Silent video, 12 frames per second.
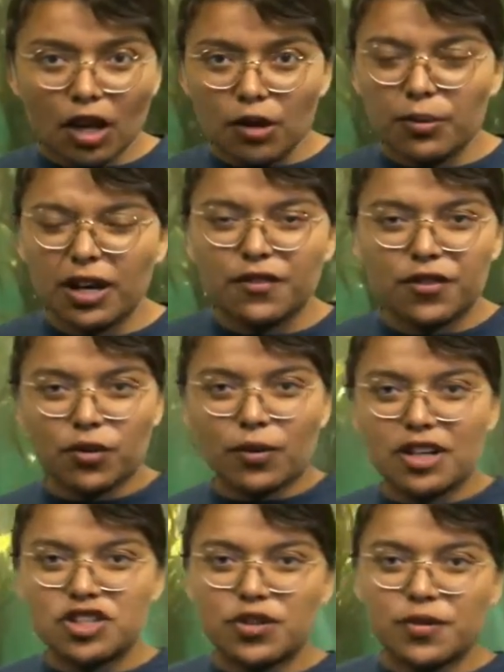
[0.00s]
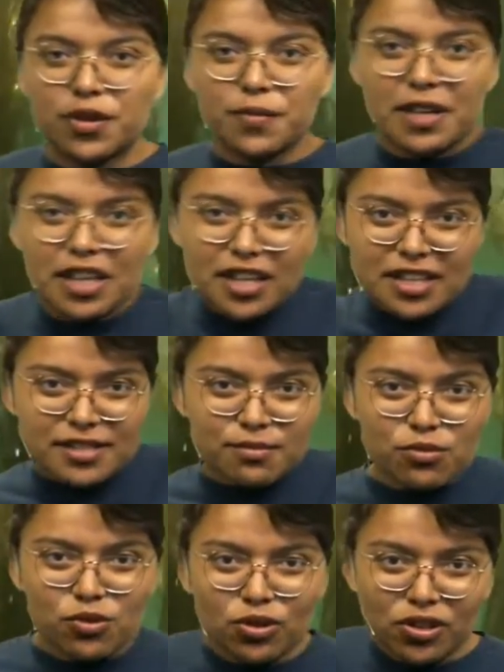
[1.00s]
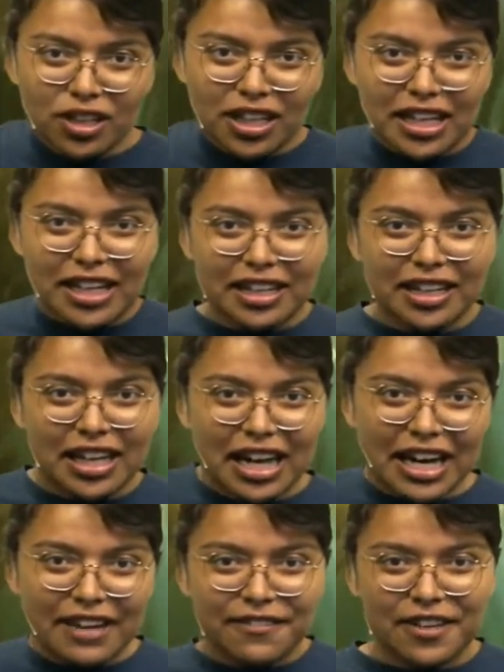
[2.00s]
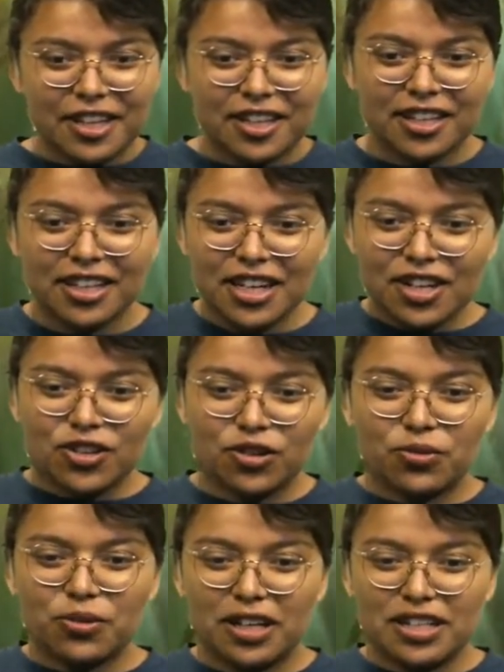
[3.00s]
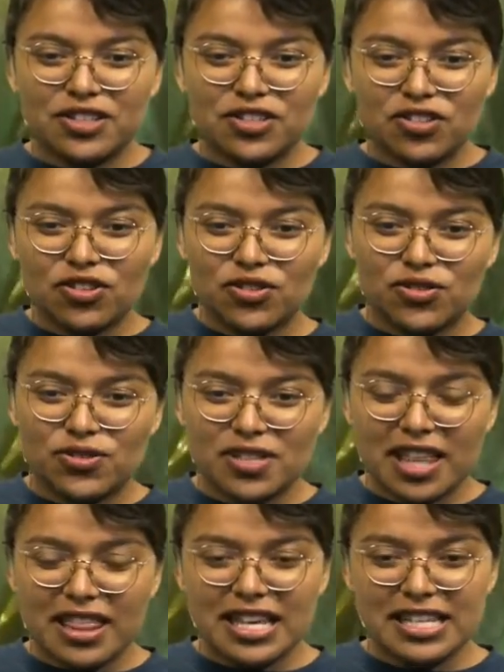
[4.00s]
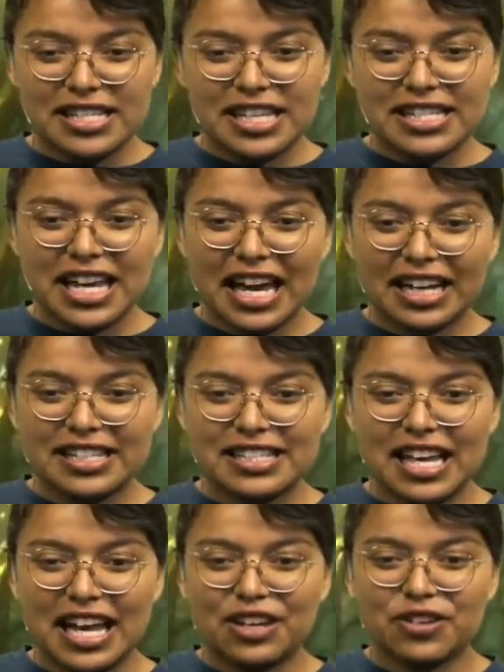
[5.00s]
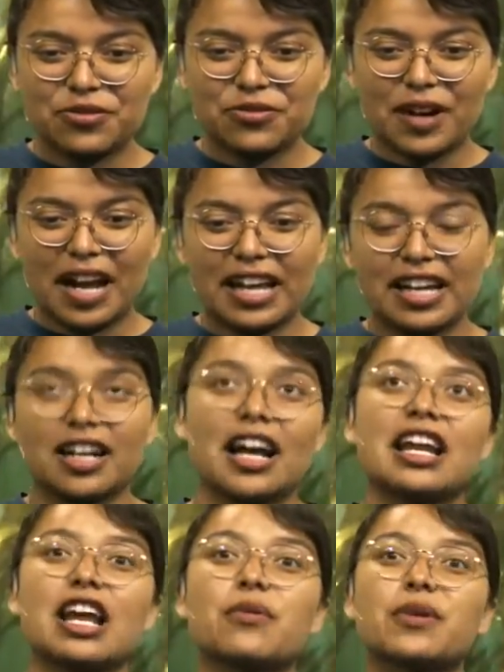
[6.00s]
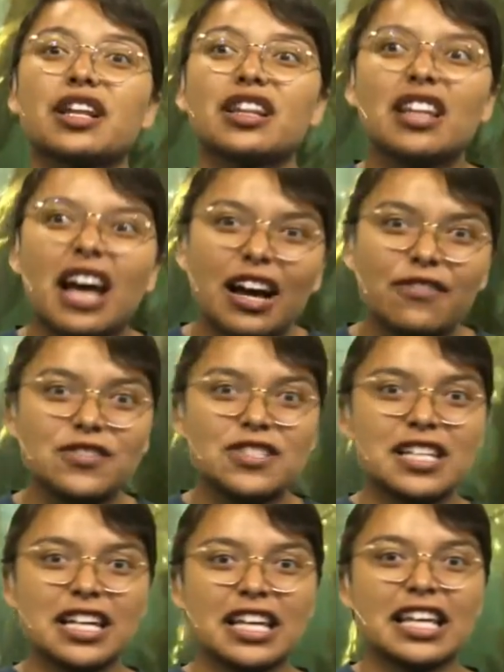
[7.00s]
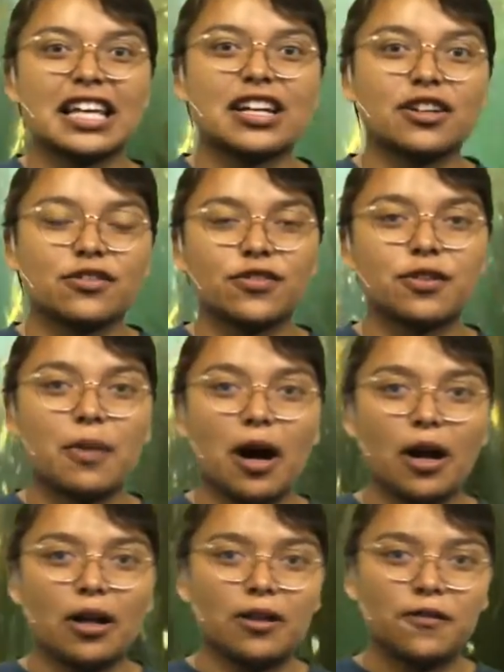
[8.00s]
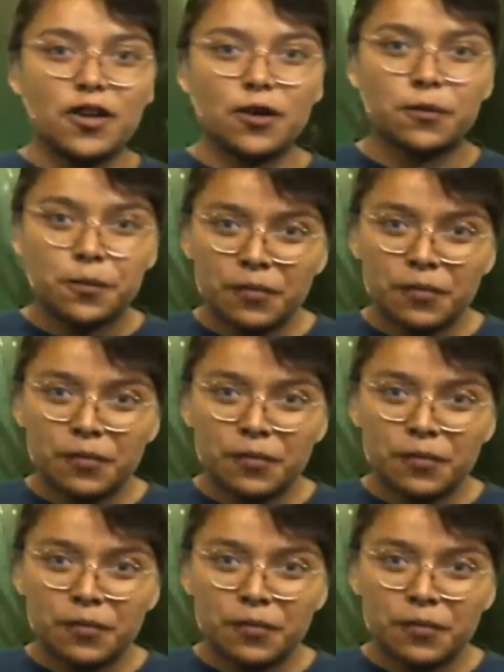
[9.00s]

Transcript: But if you're watching with me this morning live here, you'll want to use this text sign right here. And I would love to hear from all of you.